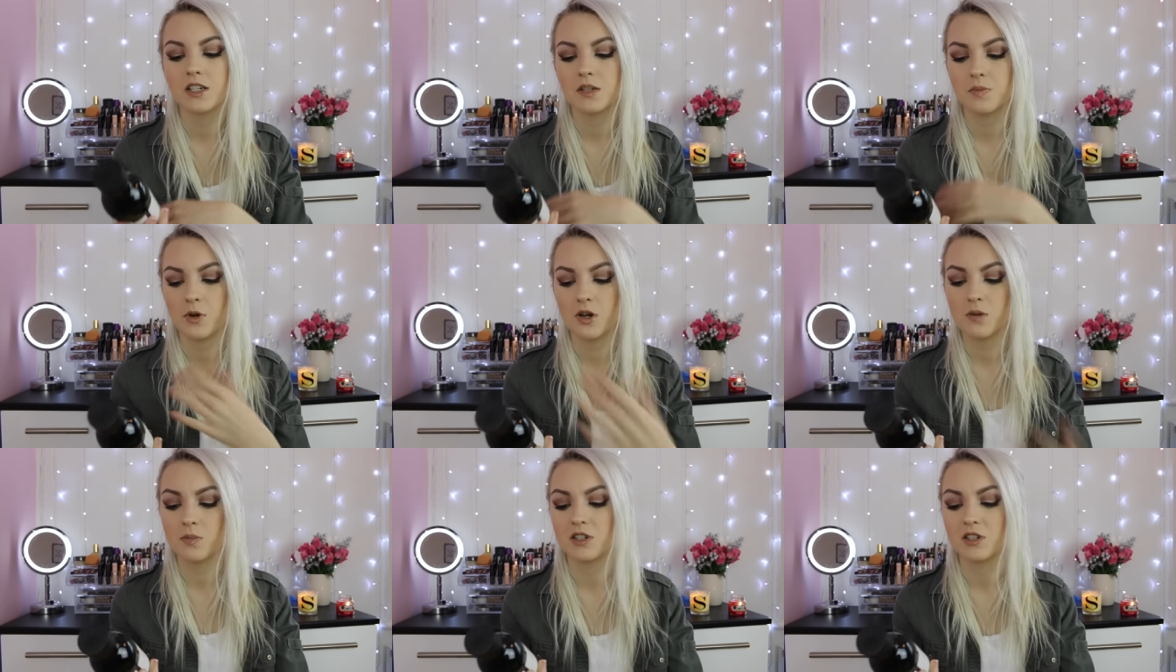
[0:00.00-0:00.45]
It's
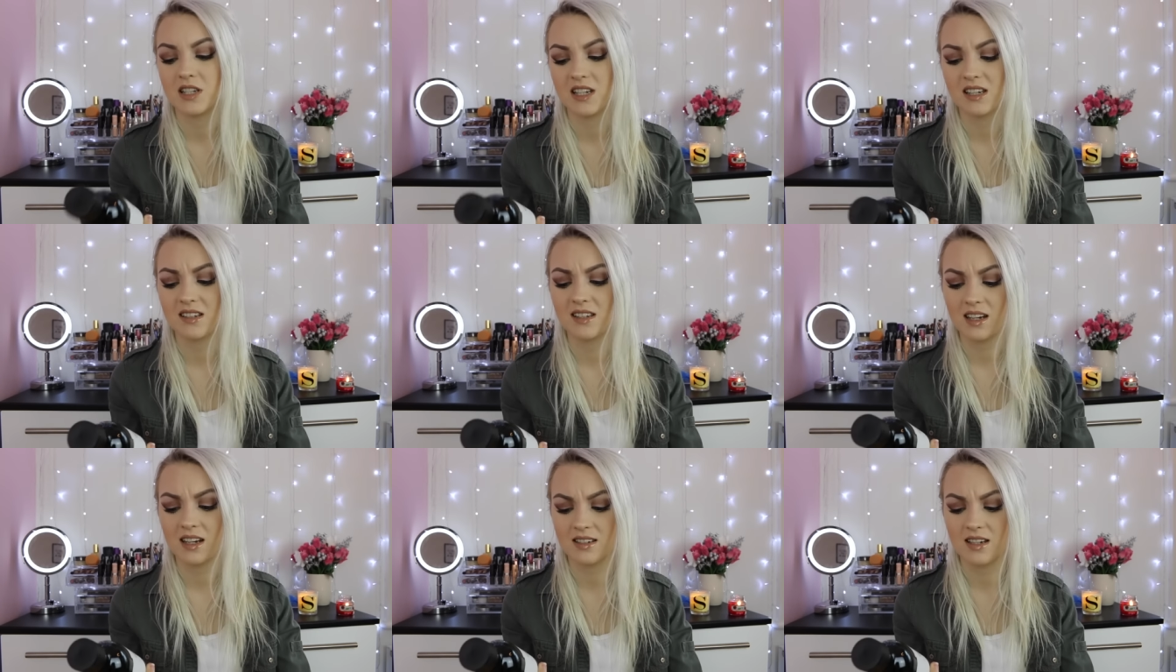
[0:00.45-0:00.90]
pretty much the
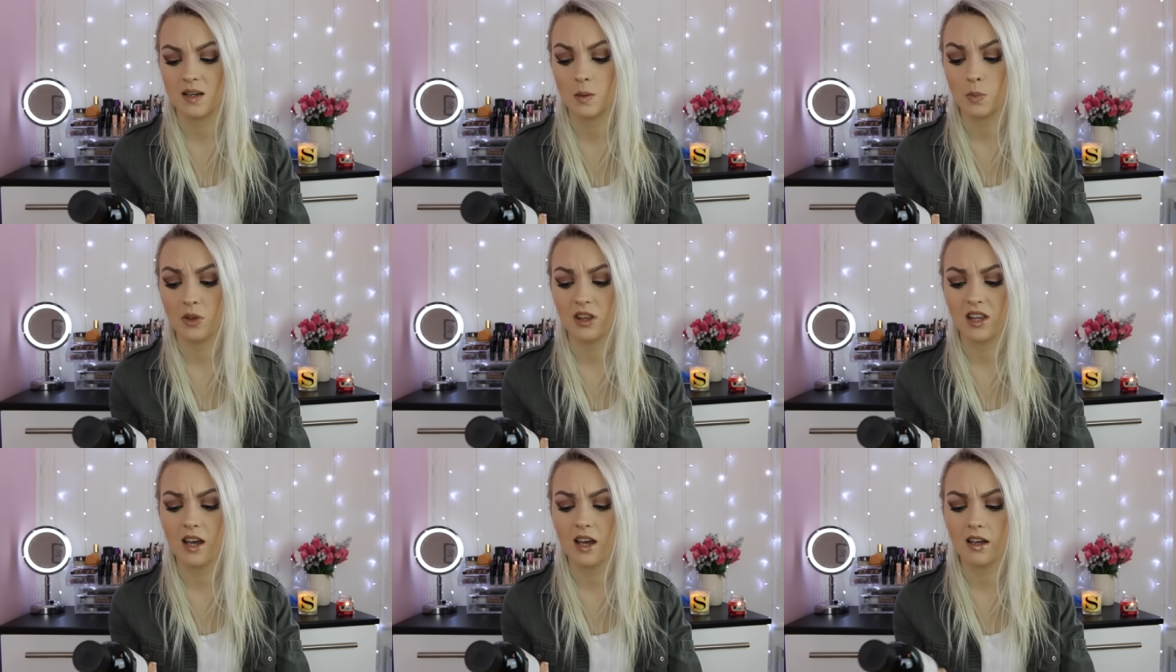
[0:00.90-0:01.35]
exact
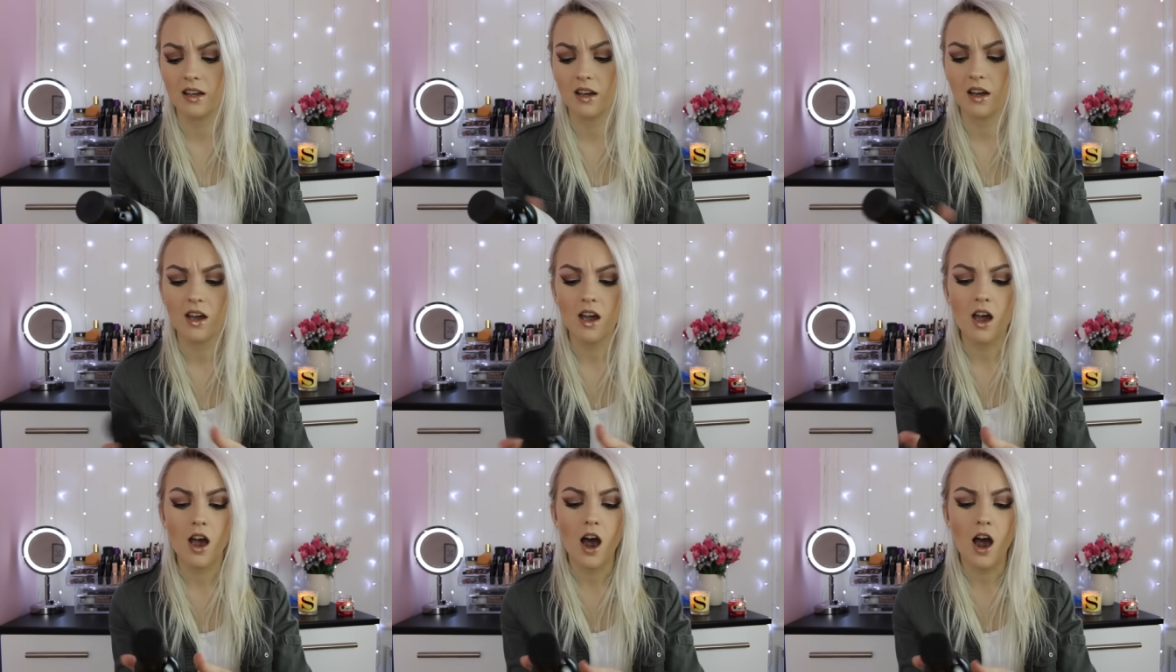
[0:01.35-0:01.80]
same
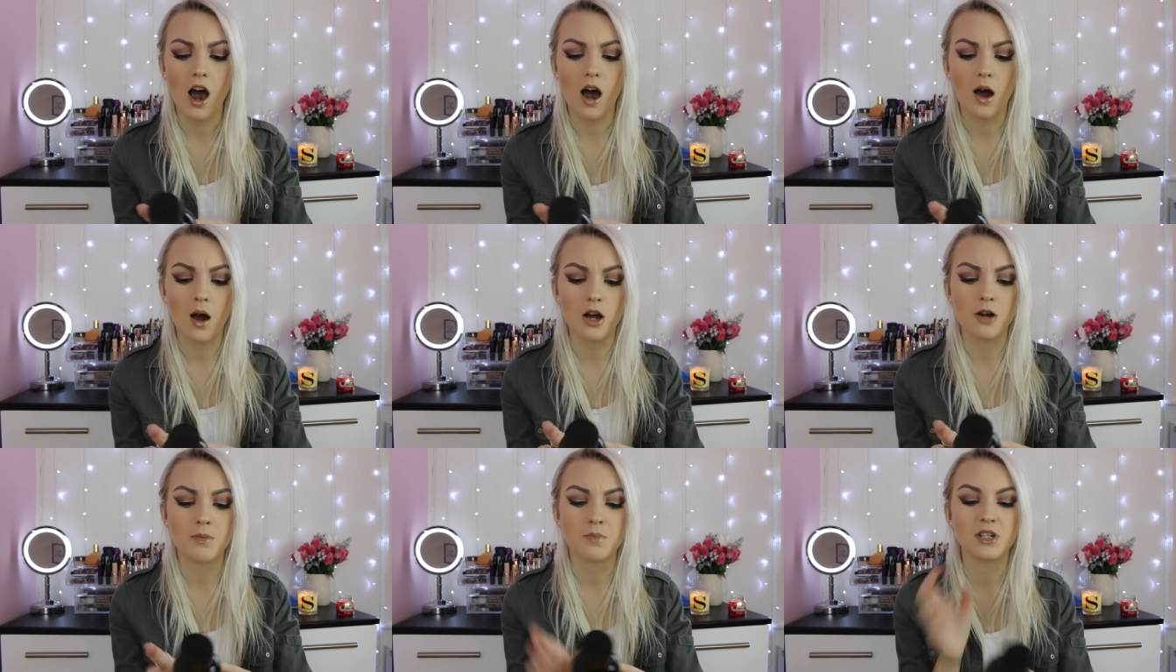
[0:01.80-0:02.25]
thing,
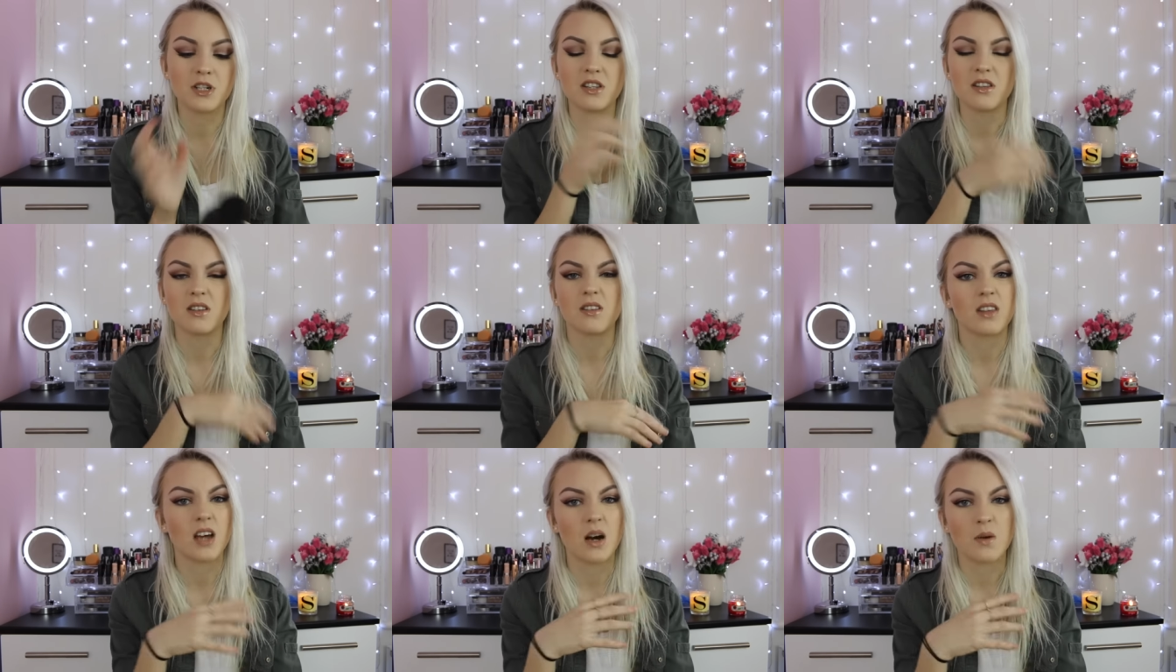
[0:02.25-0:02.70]

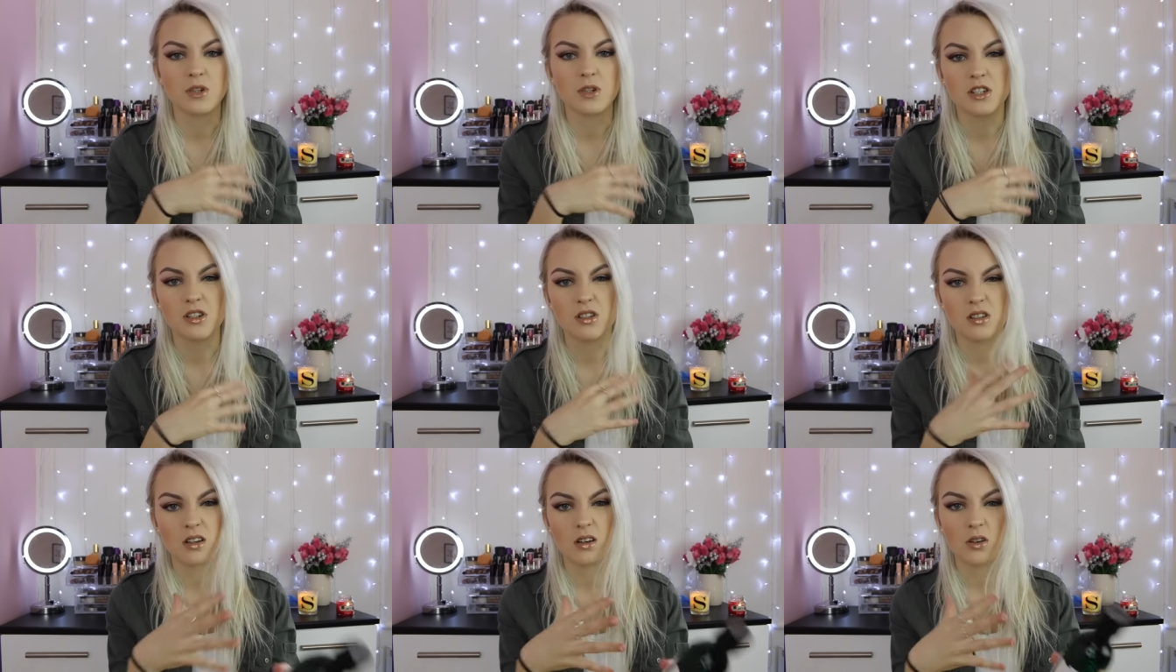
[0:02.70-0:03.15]
but that
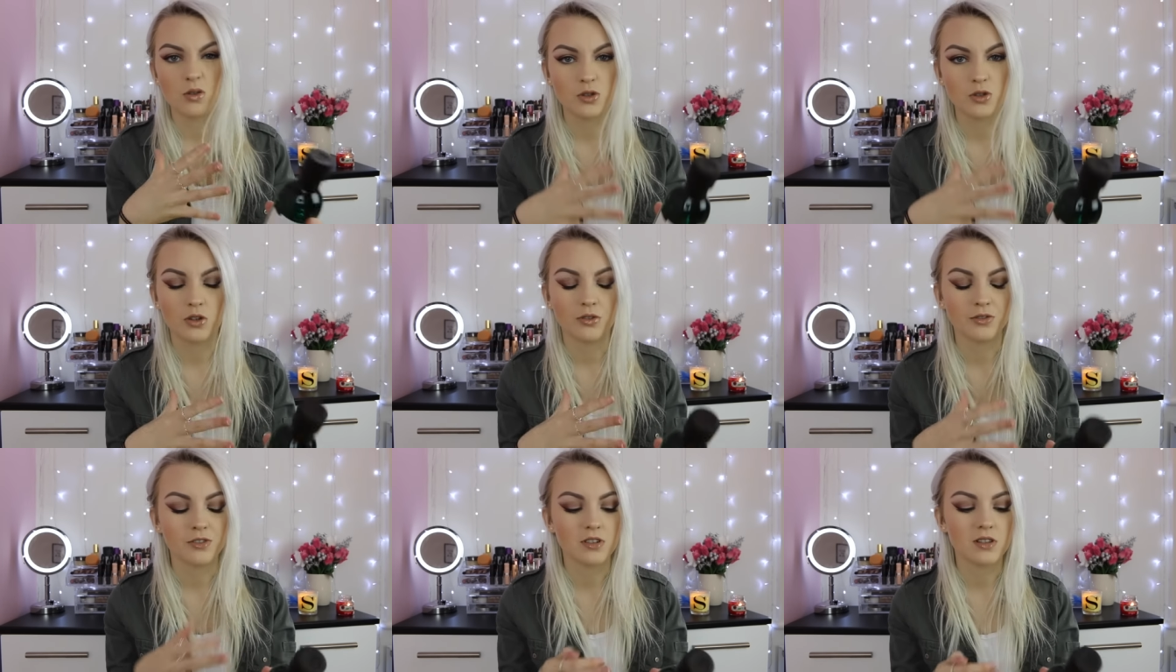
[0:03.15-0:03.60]
one's just a lot
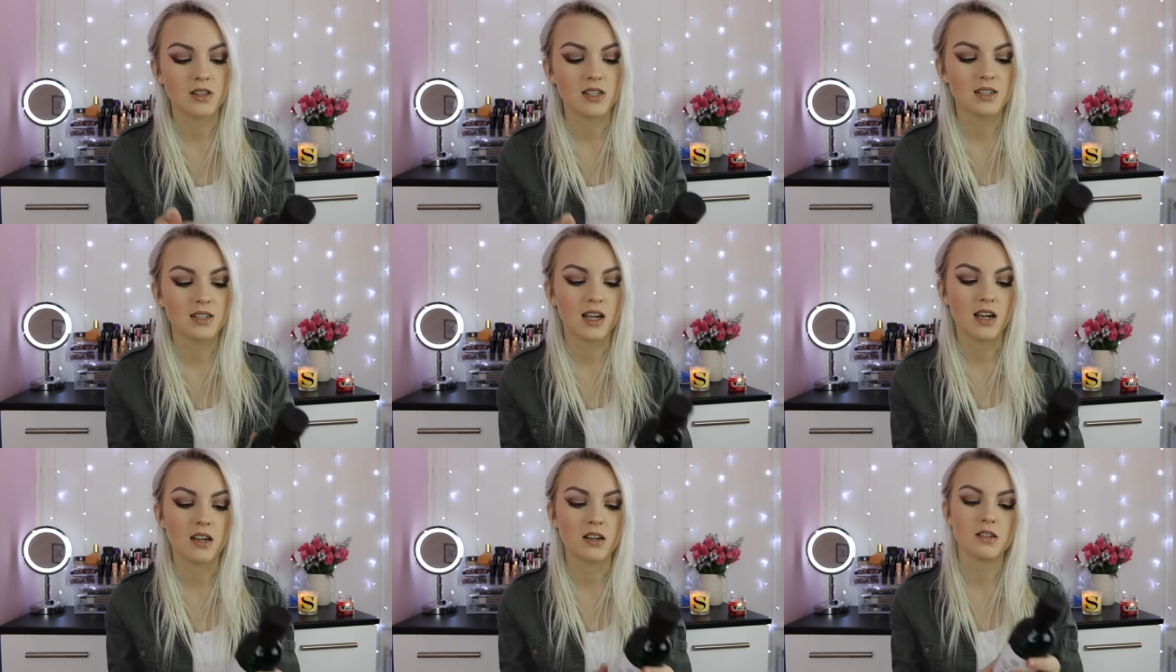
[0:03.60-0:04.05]
softer on the
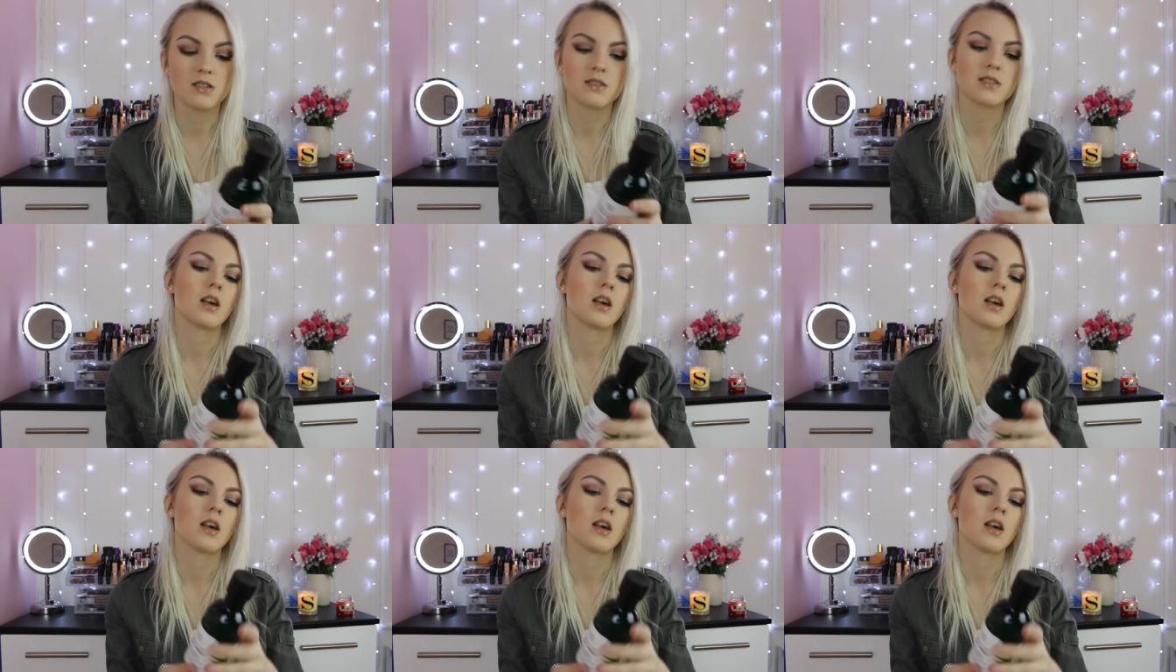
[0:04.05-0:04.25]
skin.